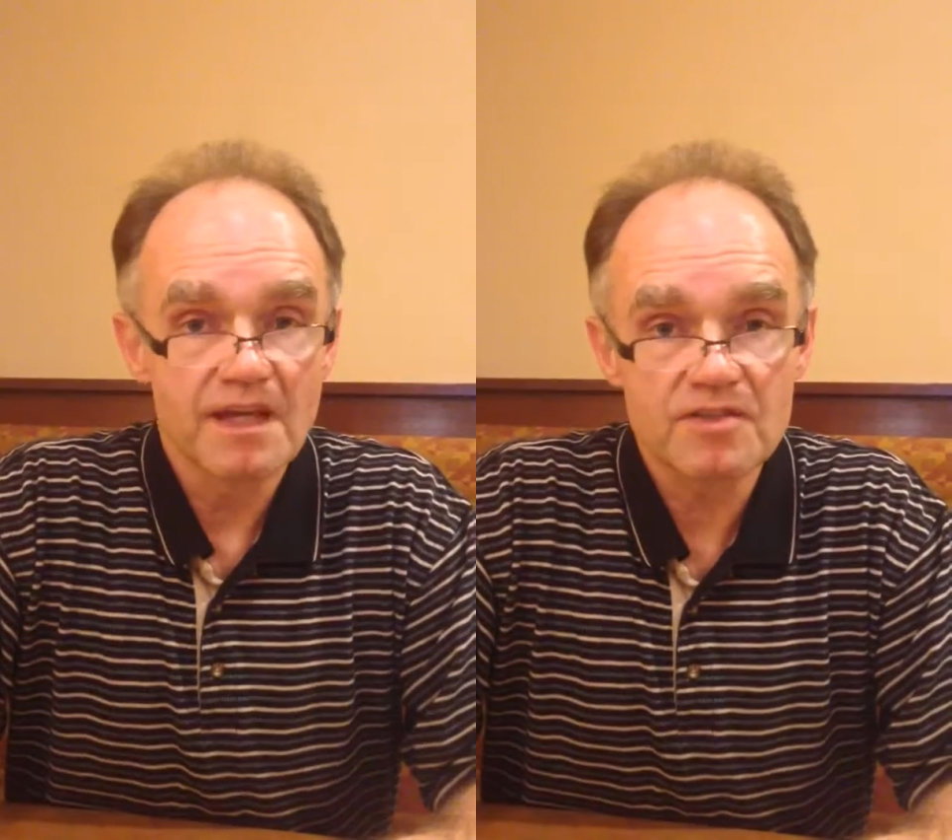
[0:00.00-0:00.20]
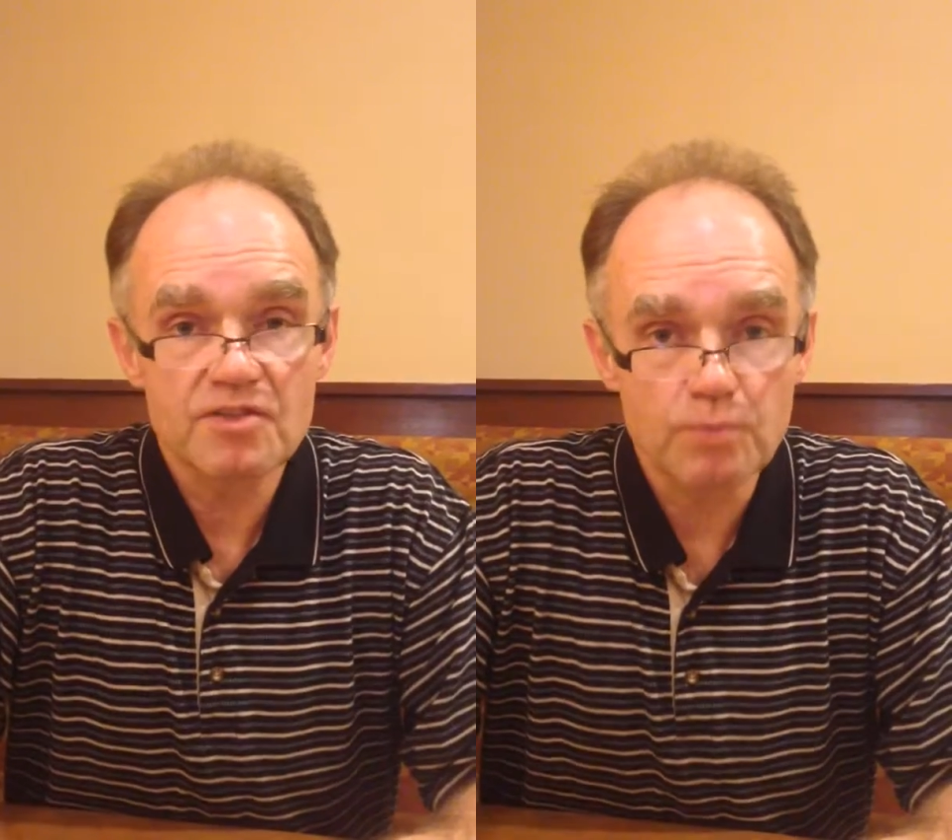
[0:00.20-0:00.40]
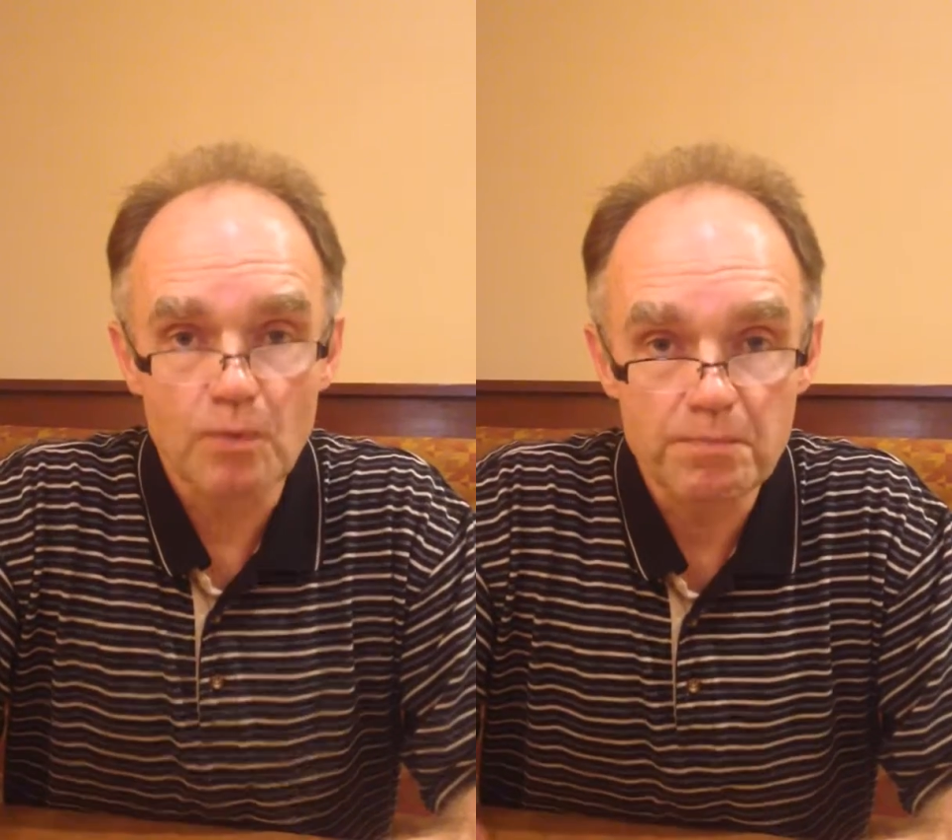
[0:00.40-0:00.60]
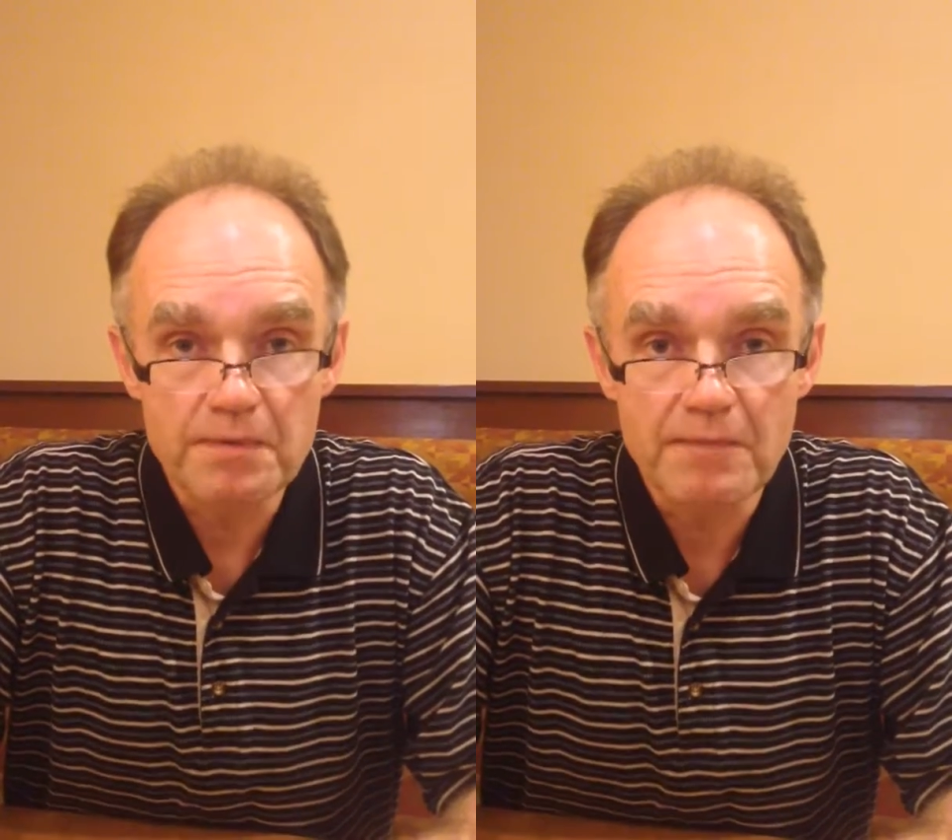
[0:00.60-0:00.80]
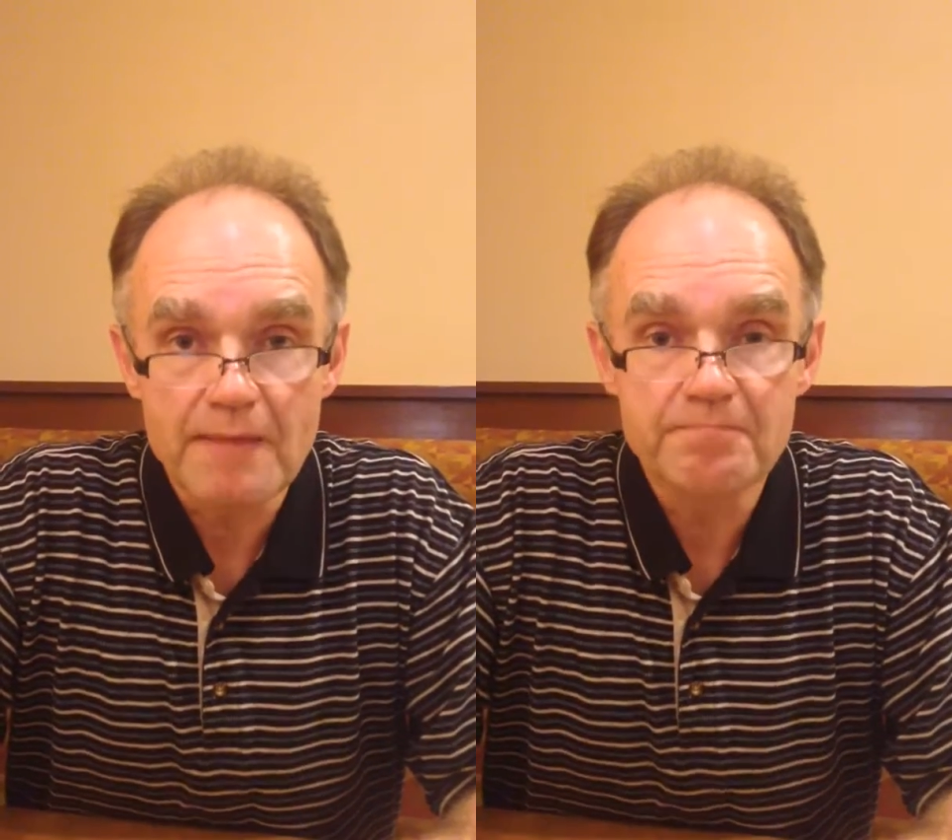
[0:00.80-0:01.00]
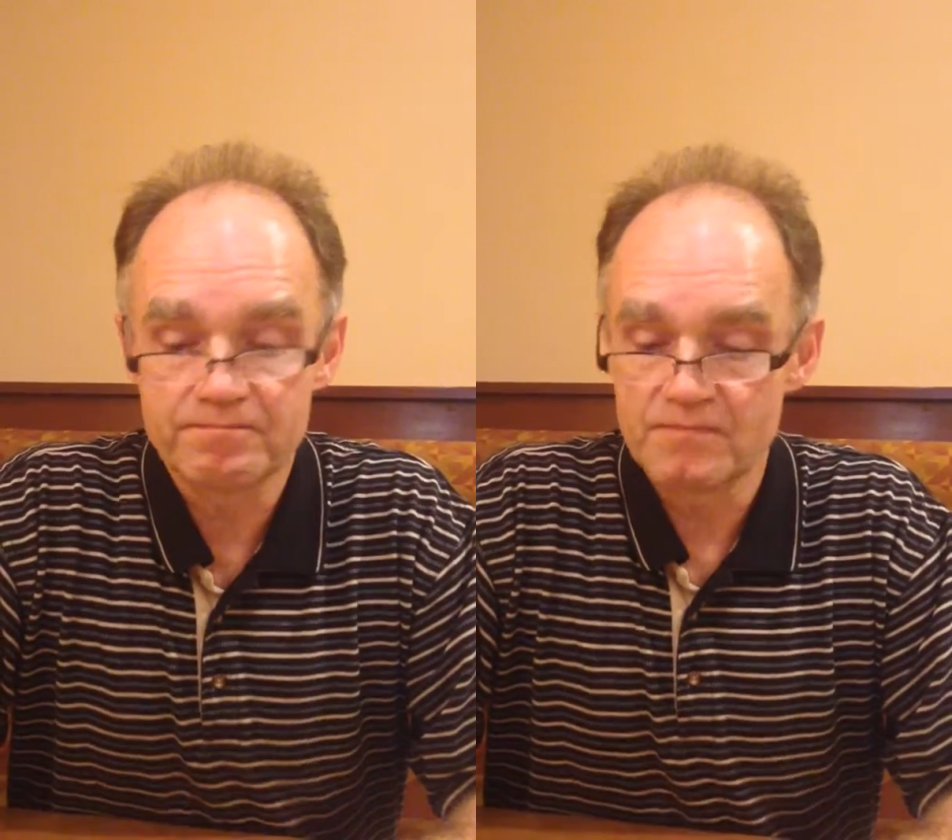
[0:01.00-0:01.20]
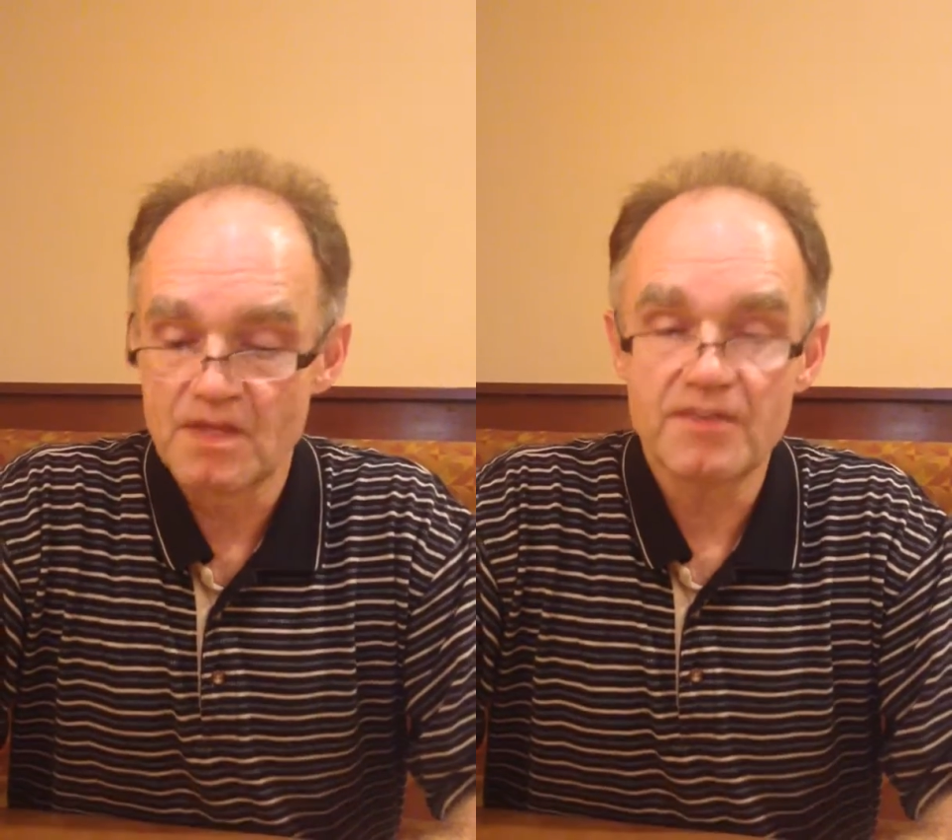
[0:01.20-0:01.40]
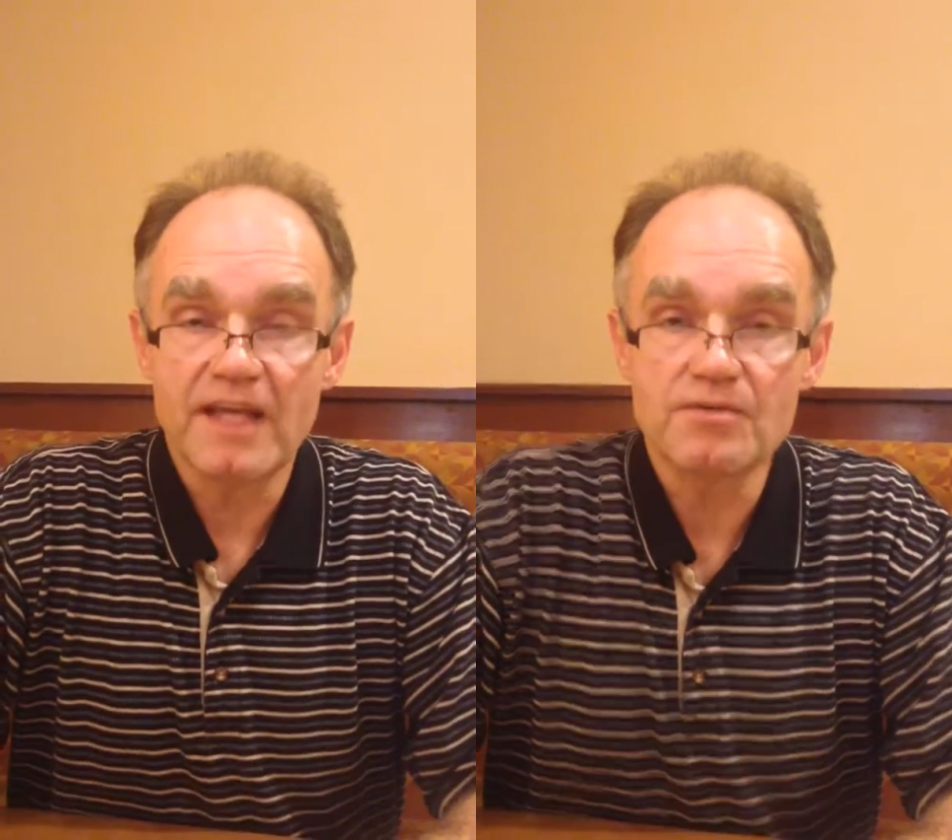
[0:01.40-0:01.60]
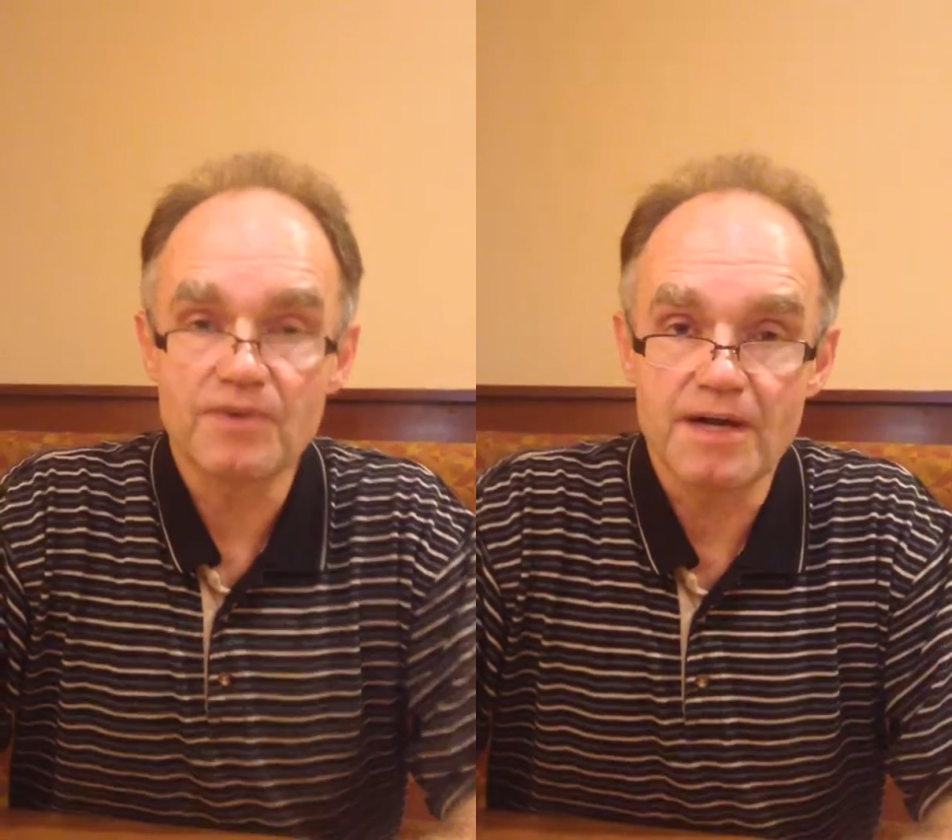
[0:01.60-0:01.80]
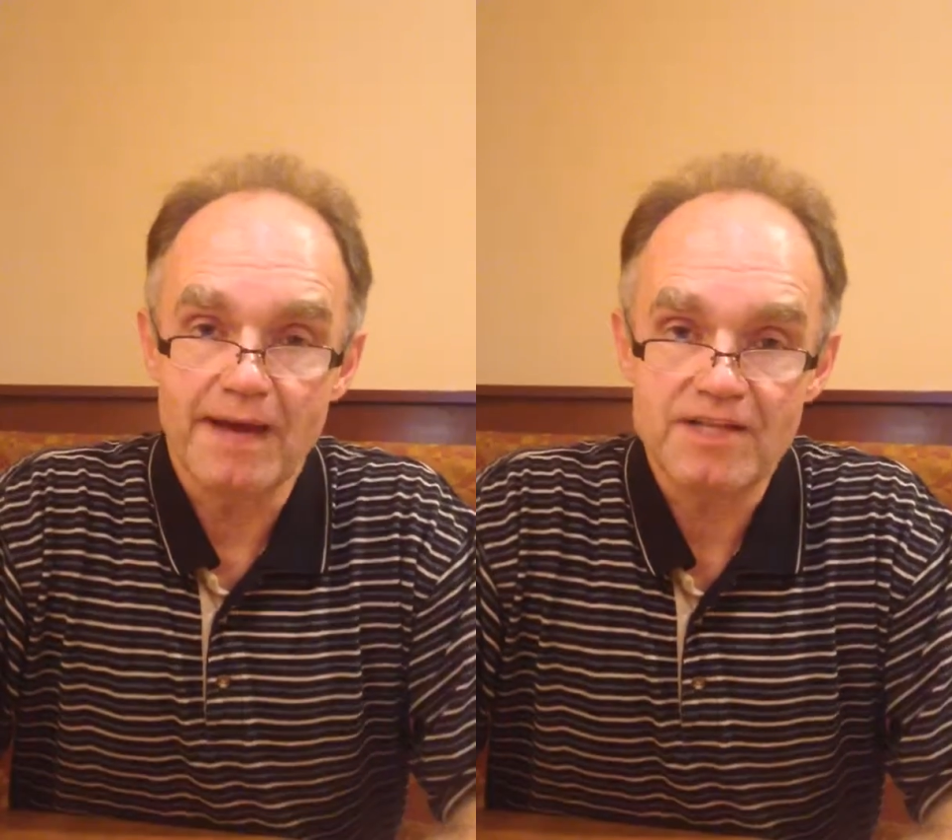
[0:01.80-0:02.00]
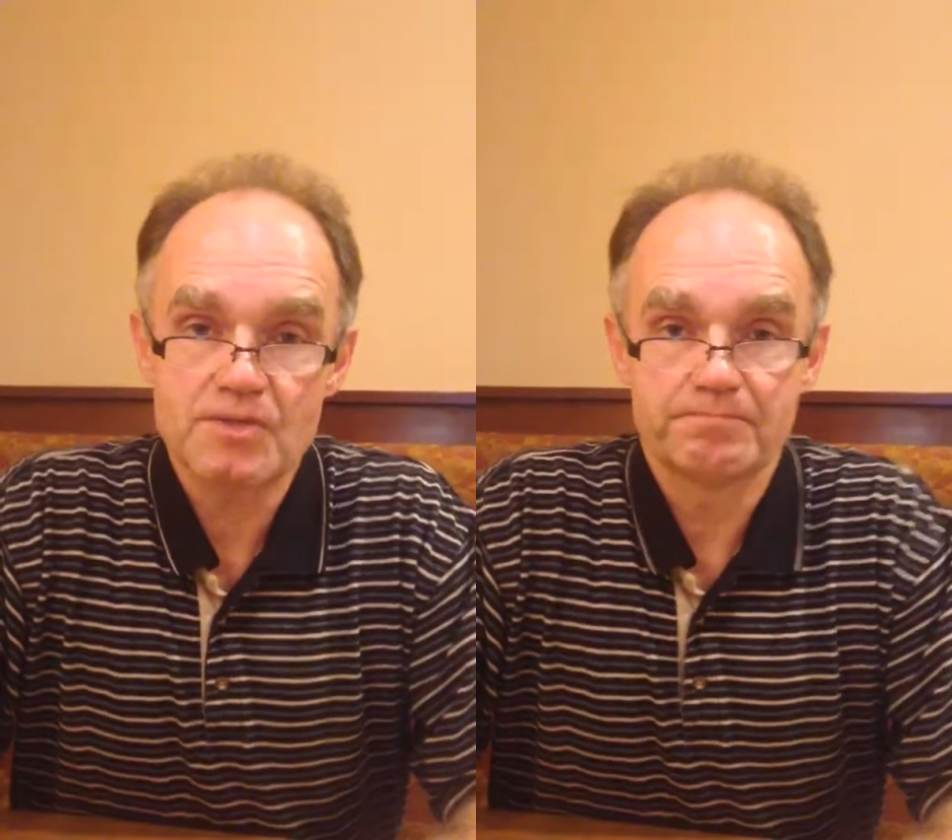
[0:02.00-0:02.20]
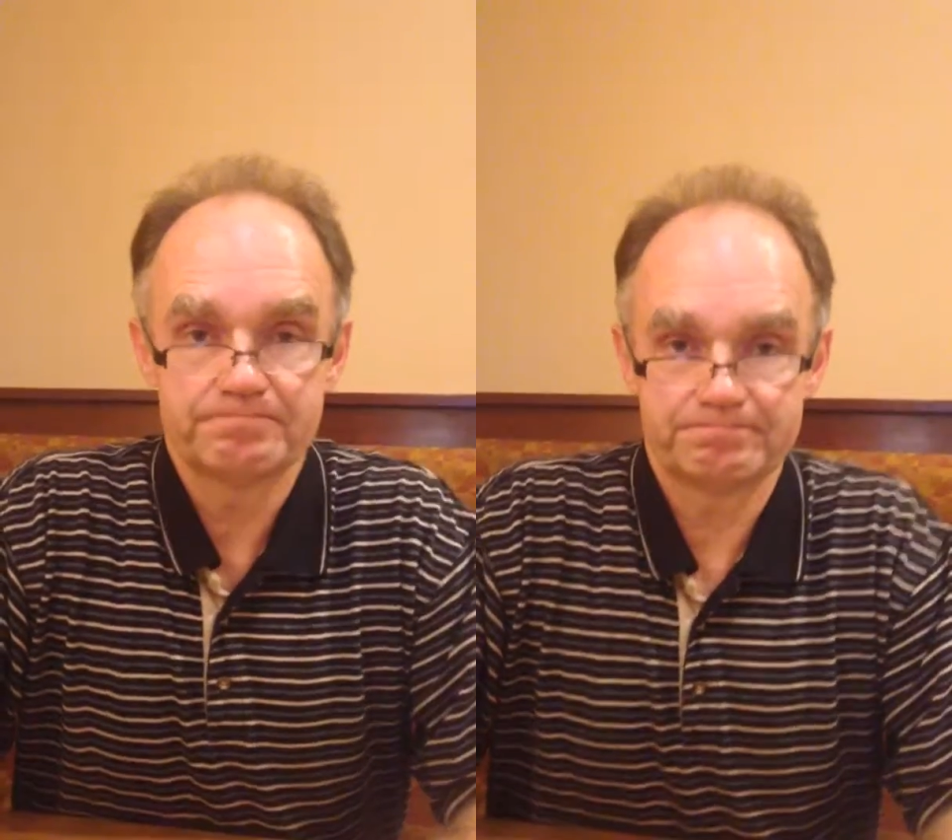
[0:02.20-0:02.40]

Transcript: It just won't be me. Thank you very much.